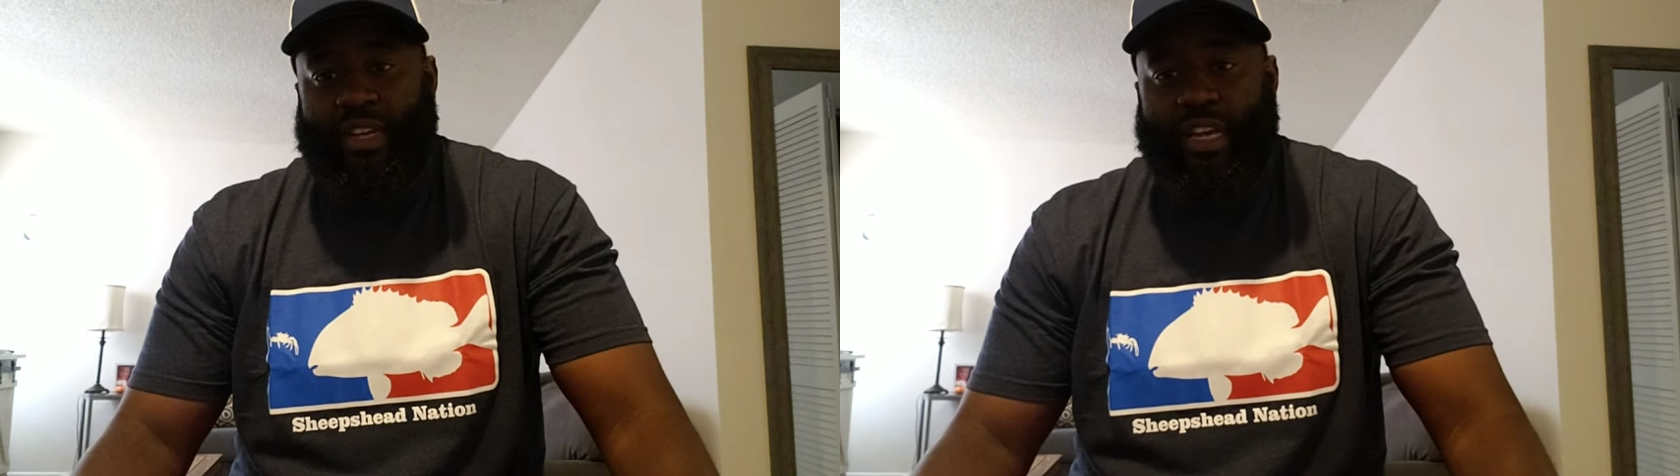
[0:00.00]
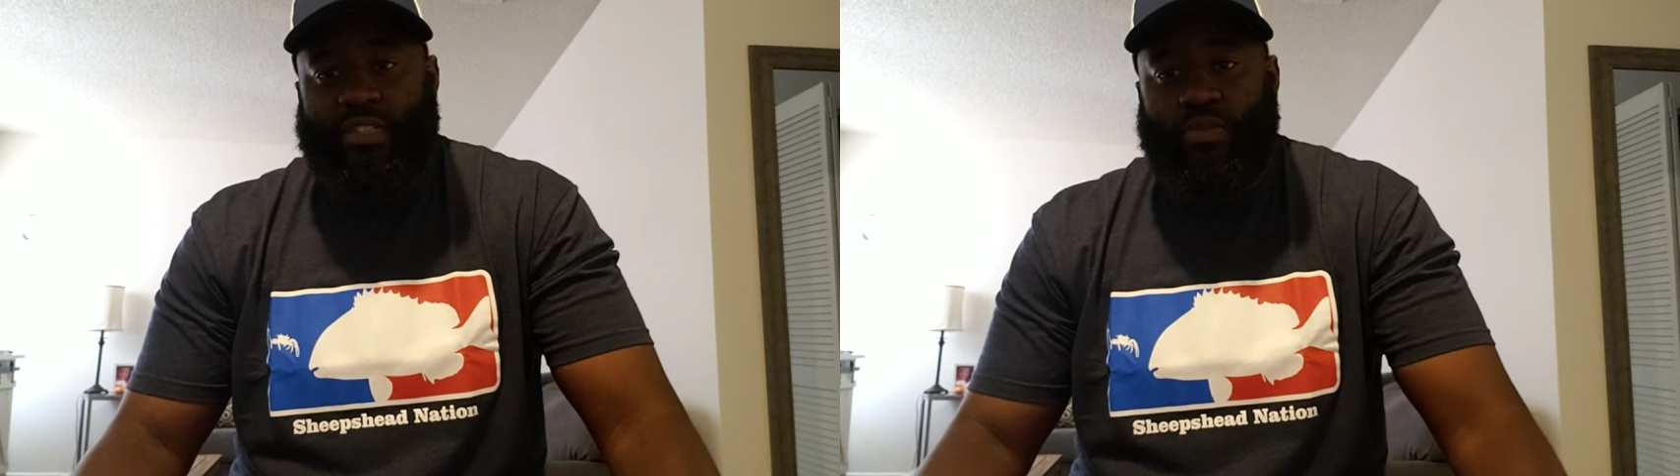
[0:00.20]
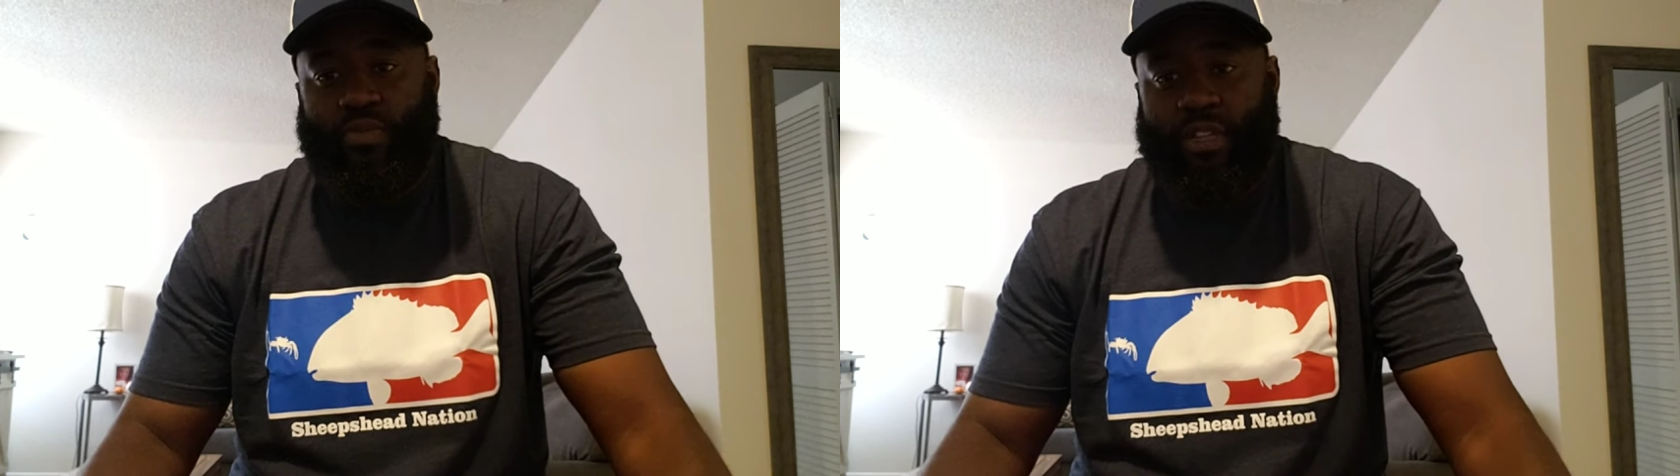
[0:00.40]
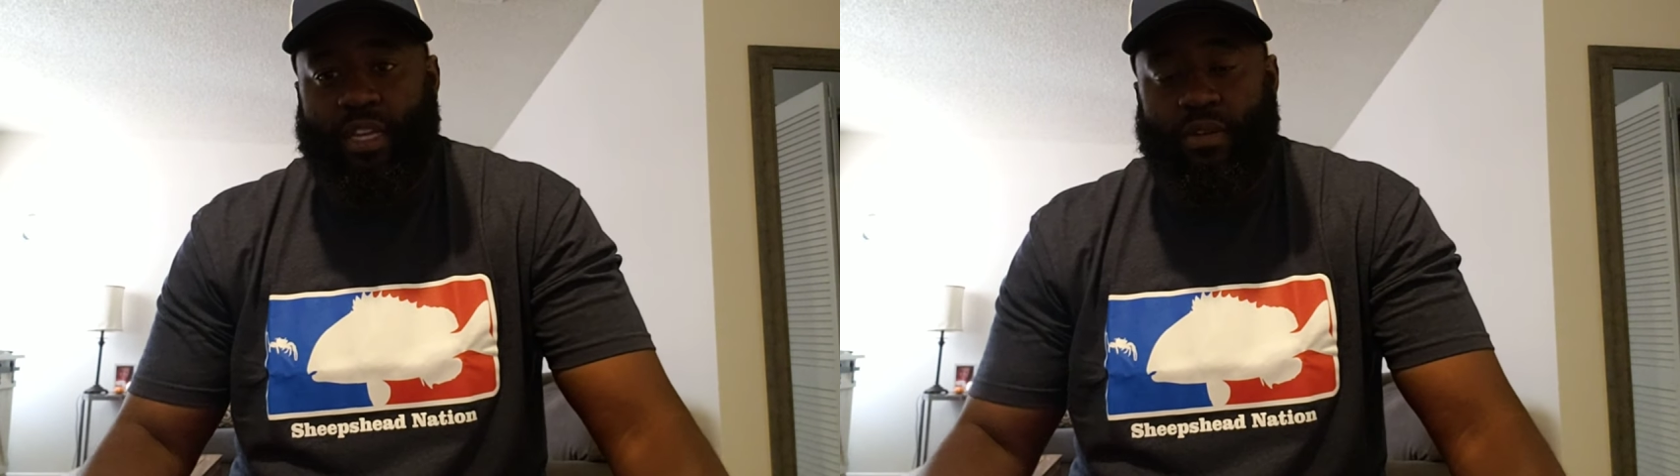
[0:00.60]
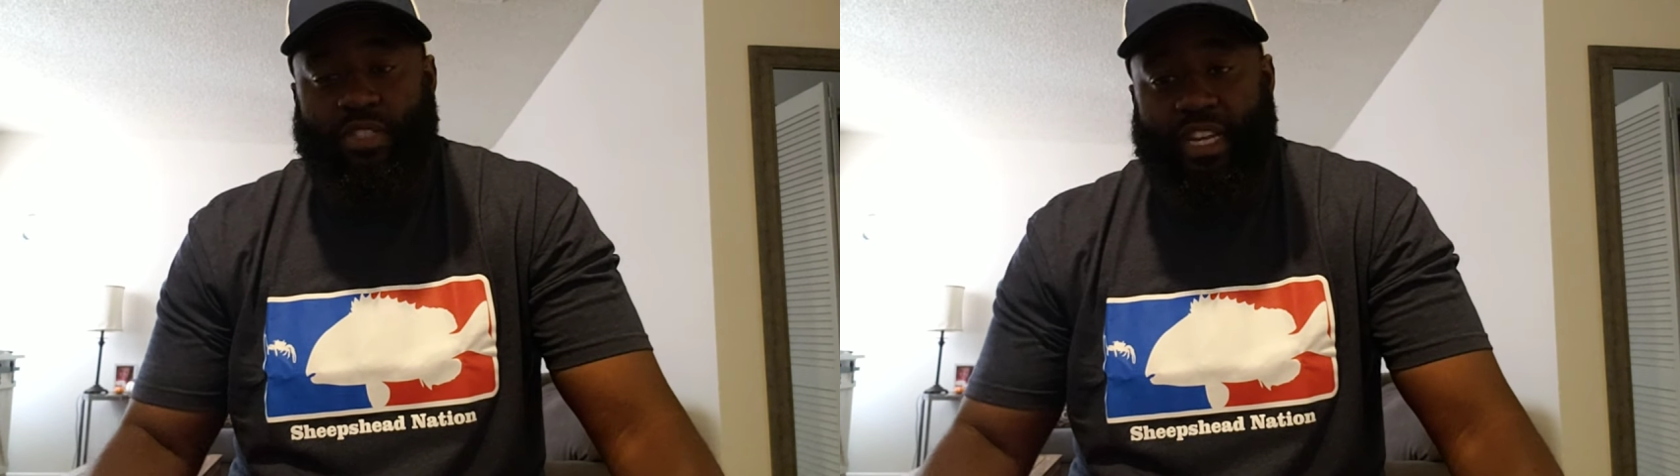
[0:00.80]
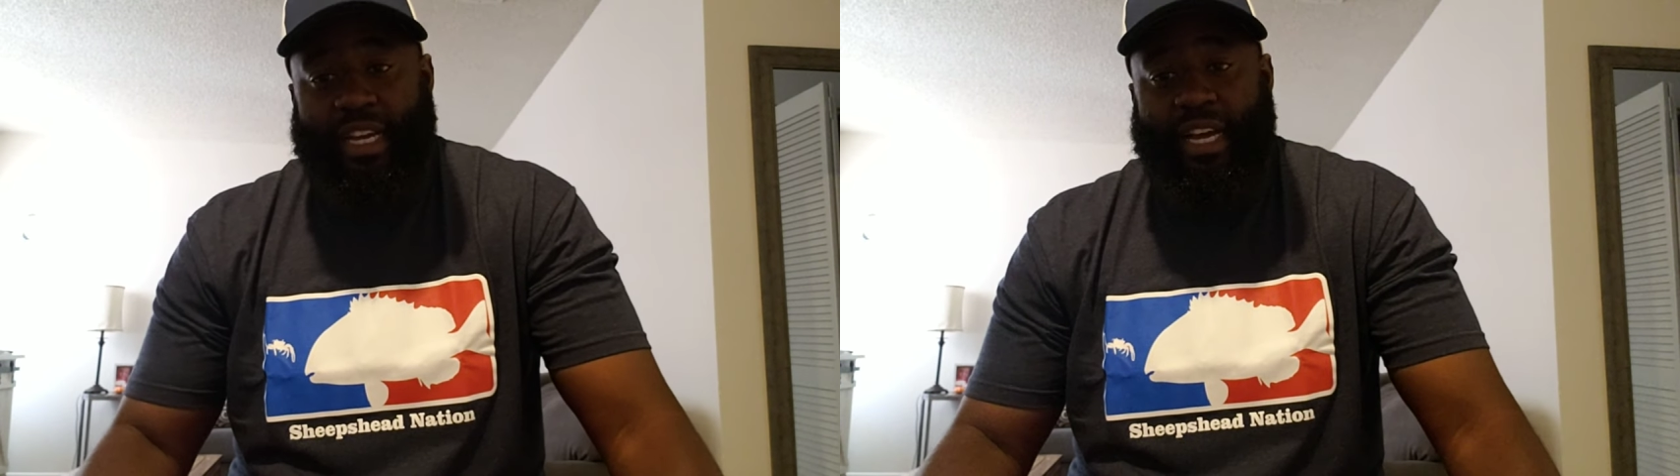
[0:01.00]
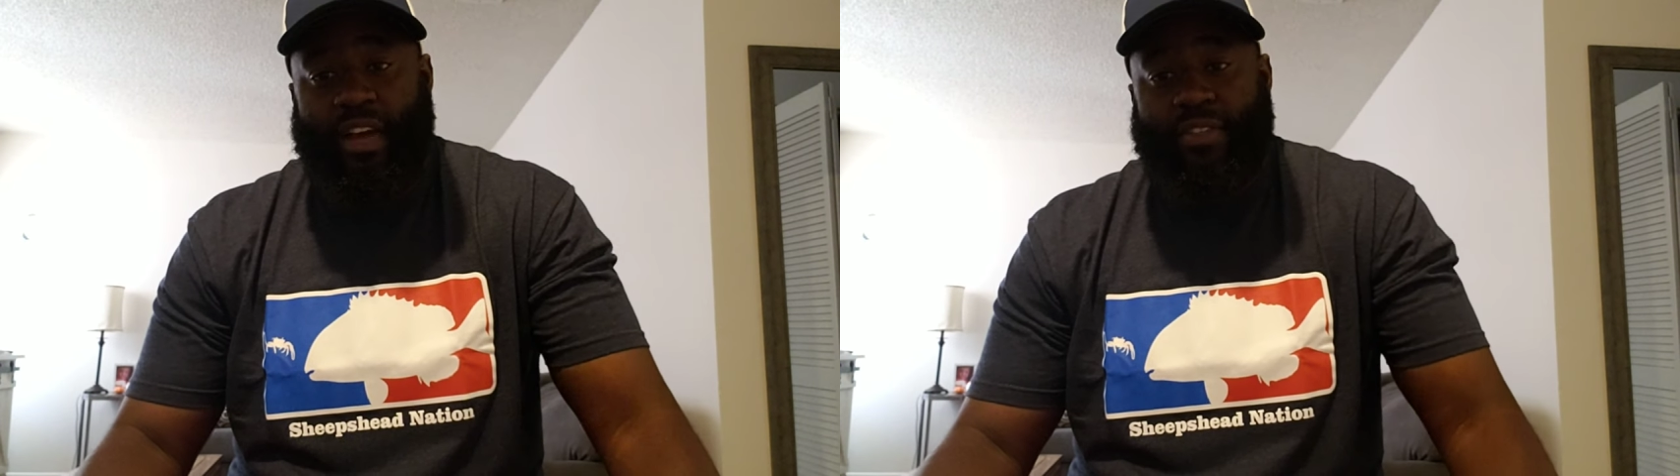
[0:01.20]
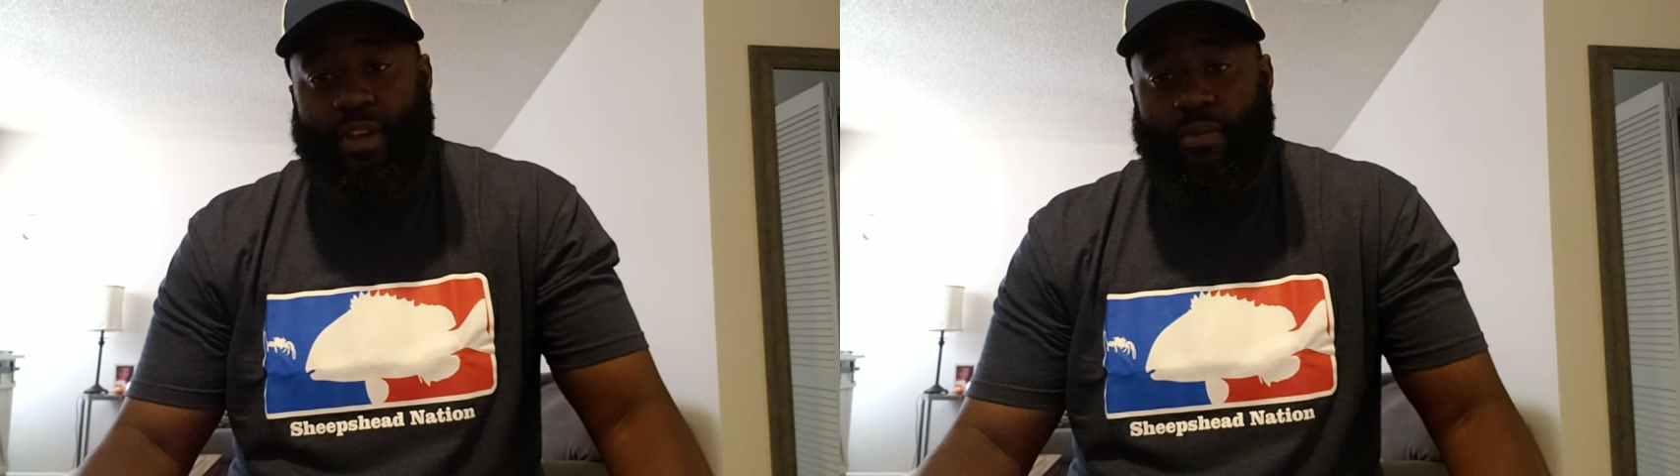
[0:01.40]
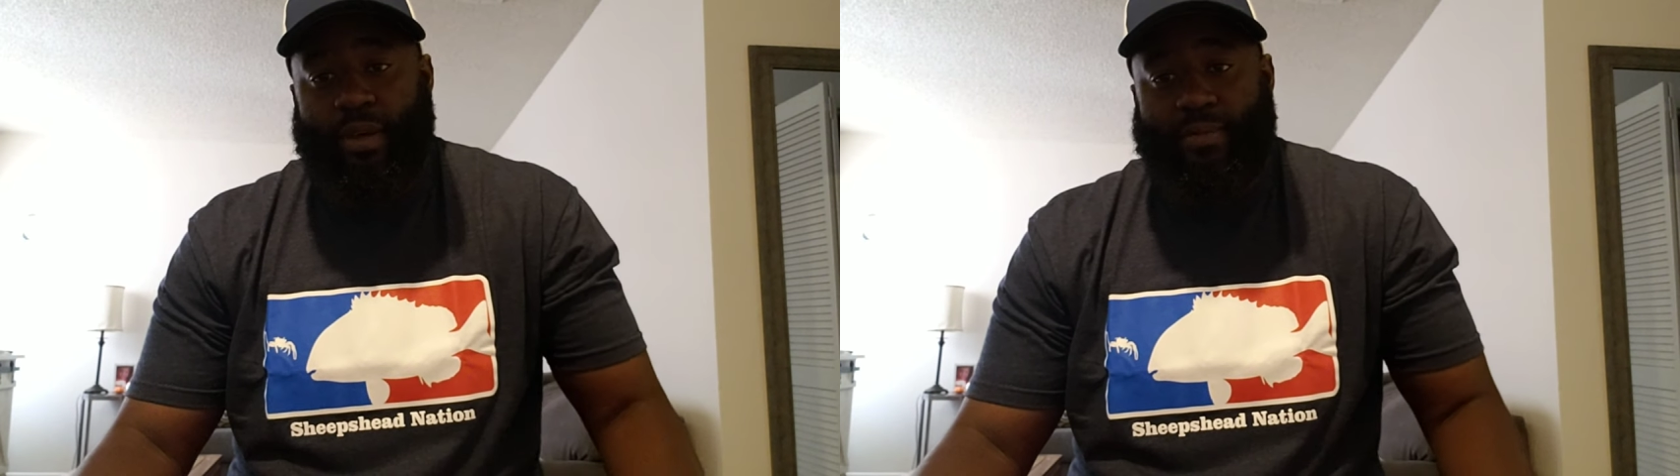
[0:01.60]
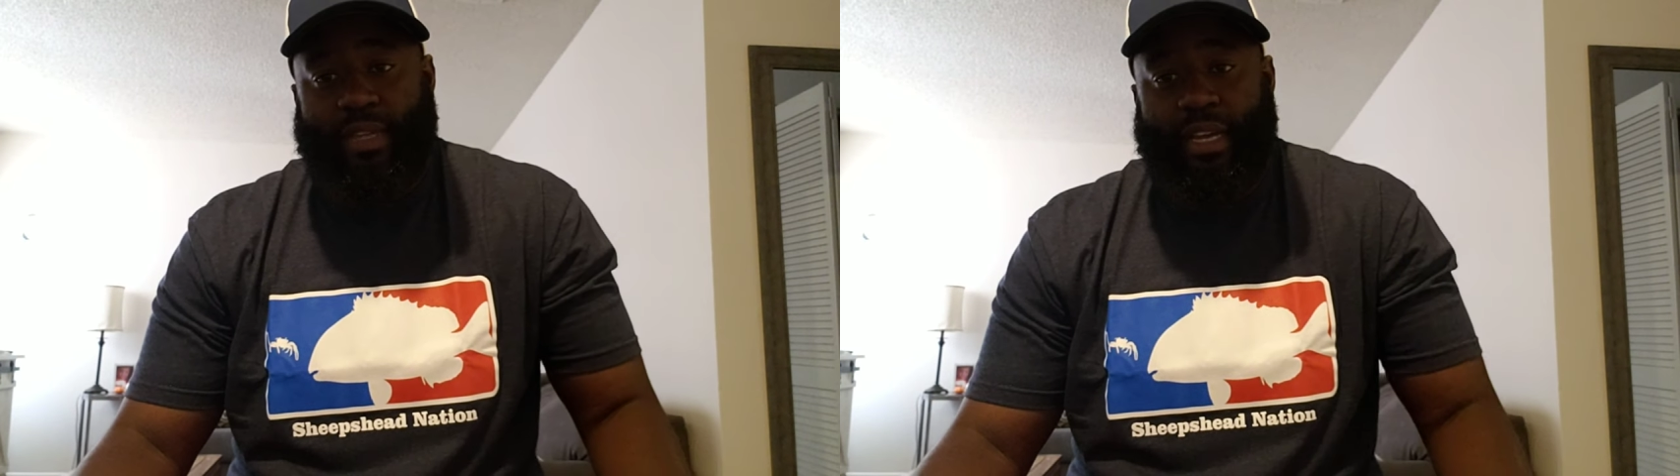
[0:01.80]
you guys to really go check out their
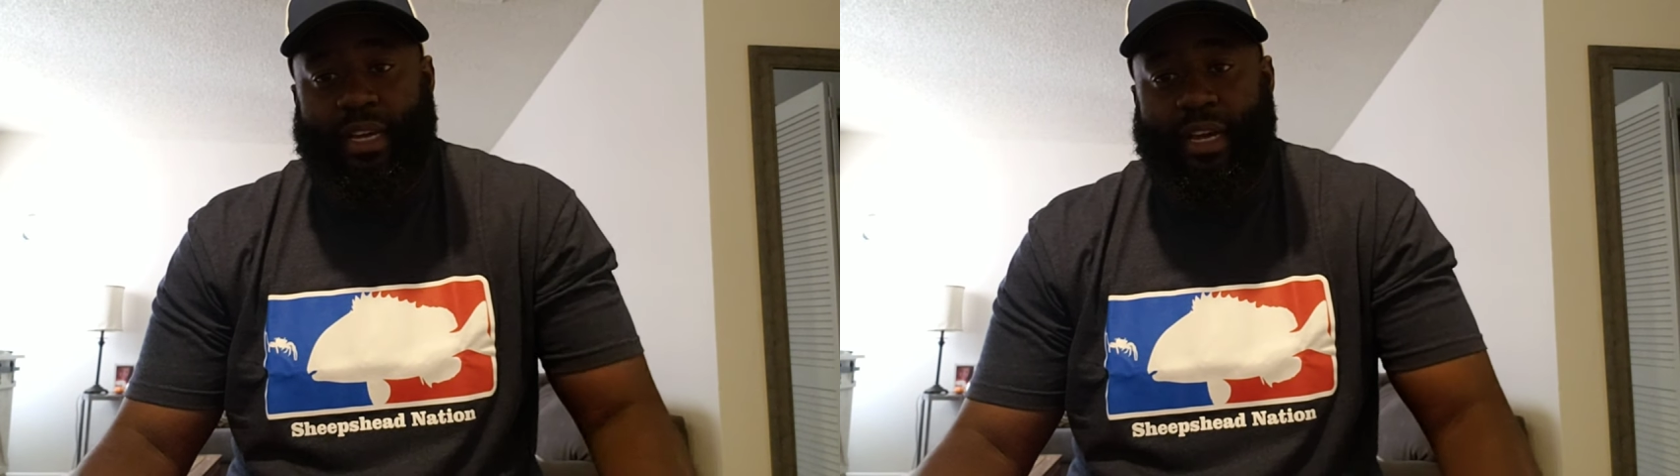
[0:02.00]
website,